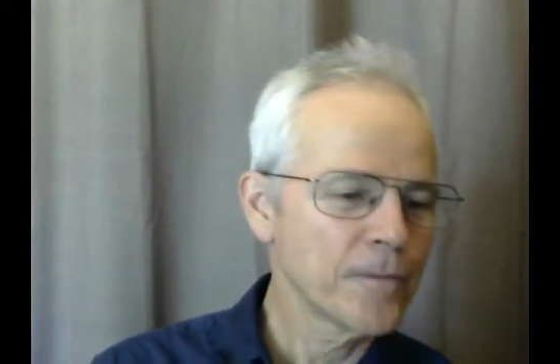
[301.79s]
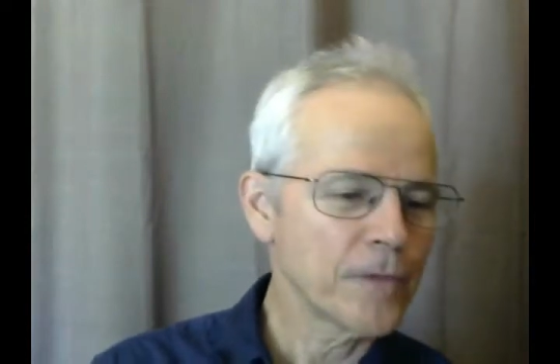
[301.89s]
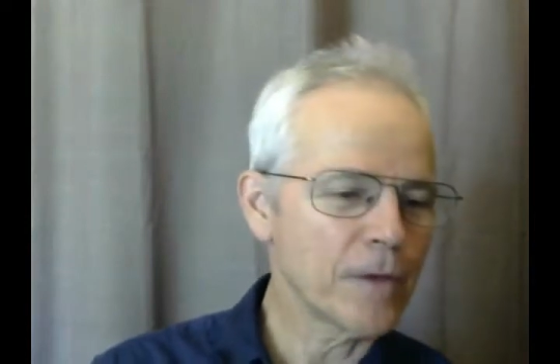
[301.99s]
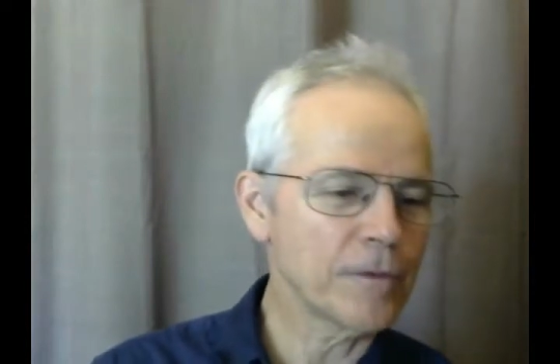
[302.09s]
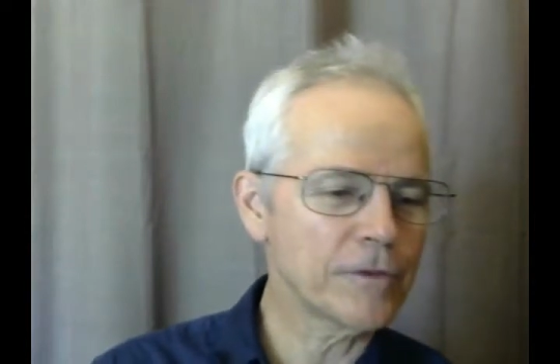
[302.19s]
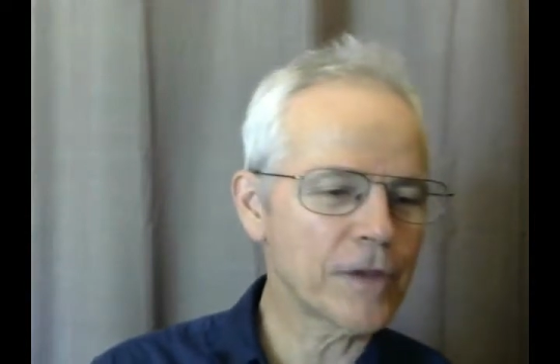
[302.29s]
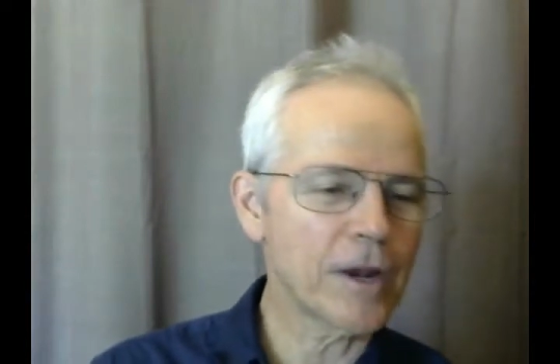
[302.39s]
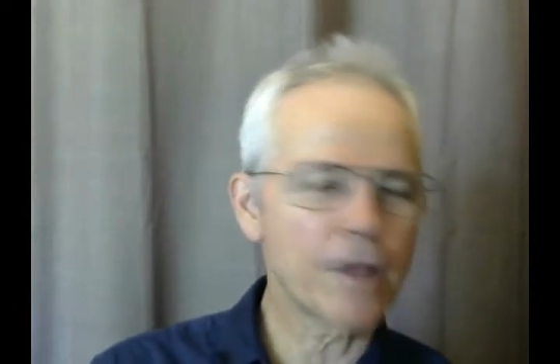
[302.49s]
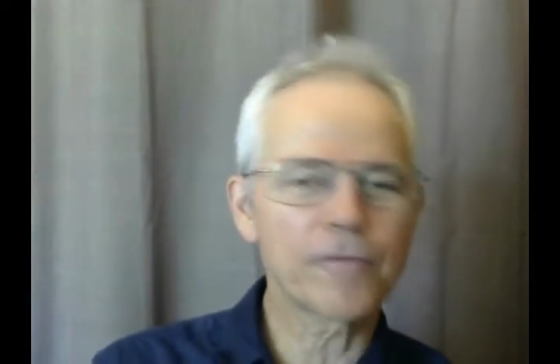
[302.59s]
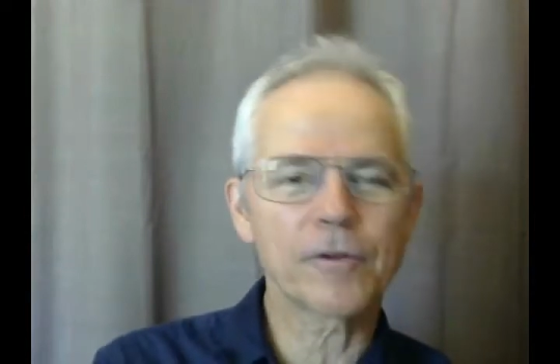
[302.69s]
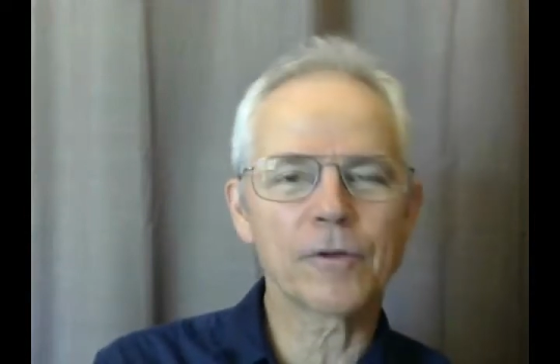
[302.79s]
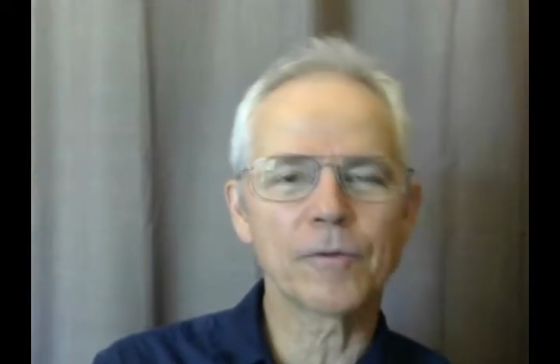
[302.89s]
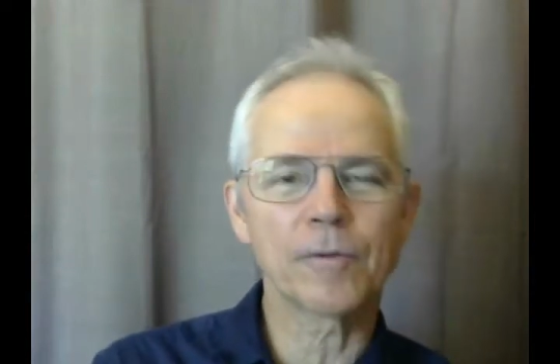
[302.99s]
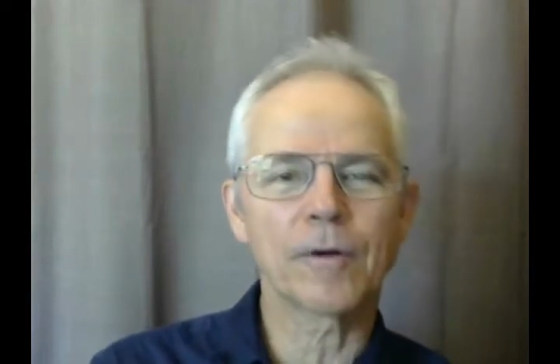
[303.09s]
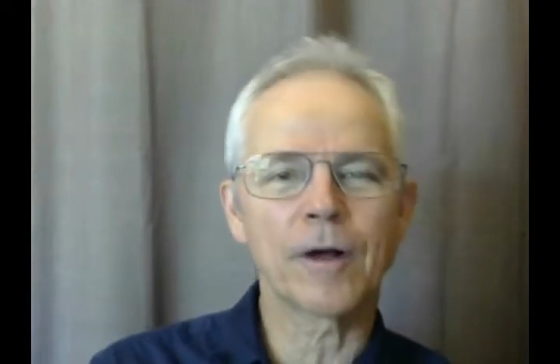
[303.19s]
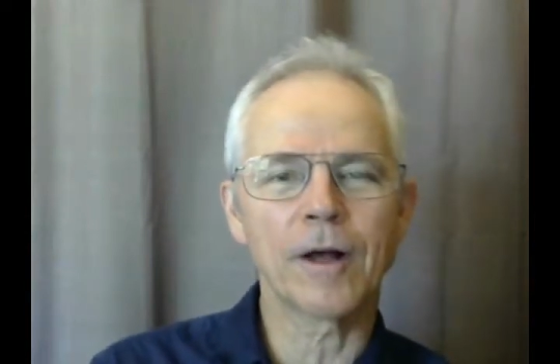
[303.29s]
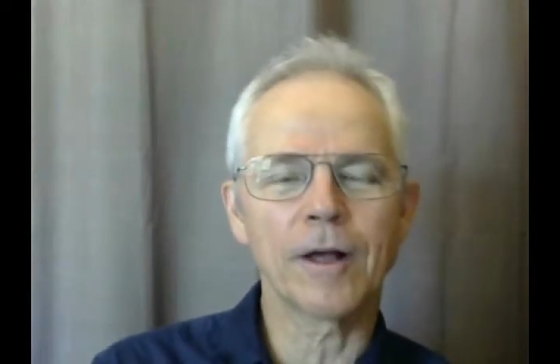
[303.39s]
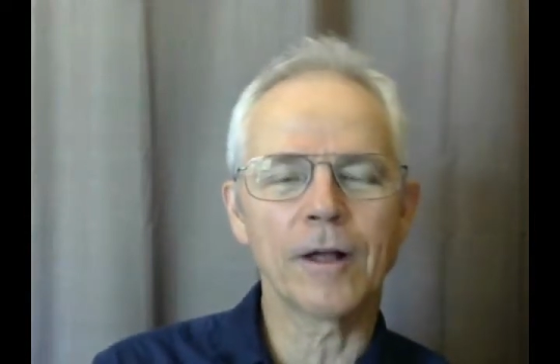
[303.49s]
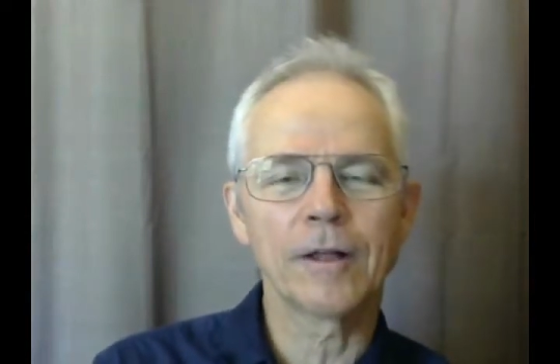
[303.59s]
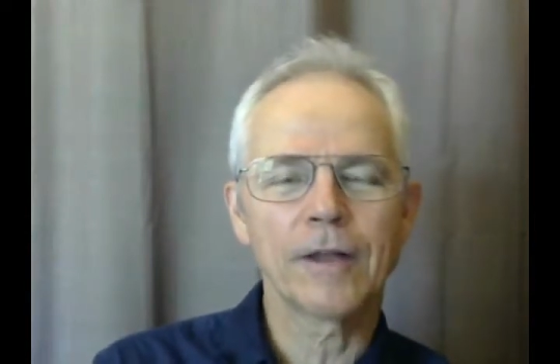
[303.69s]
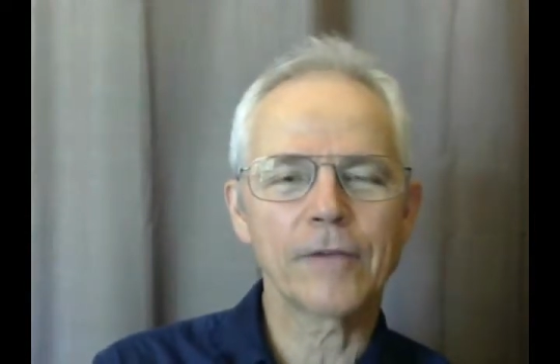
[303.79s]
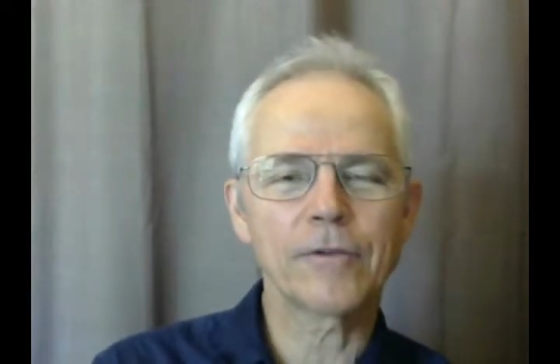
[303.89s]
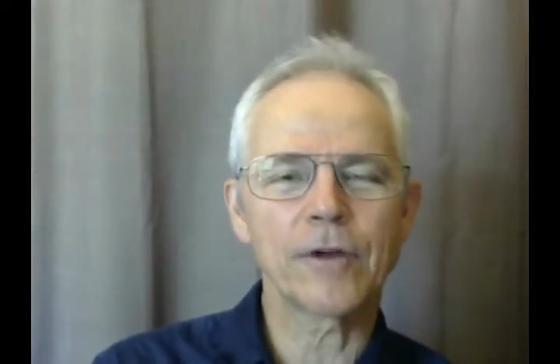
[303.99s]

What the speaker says: And we set it up for you as an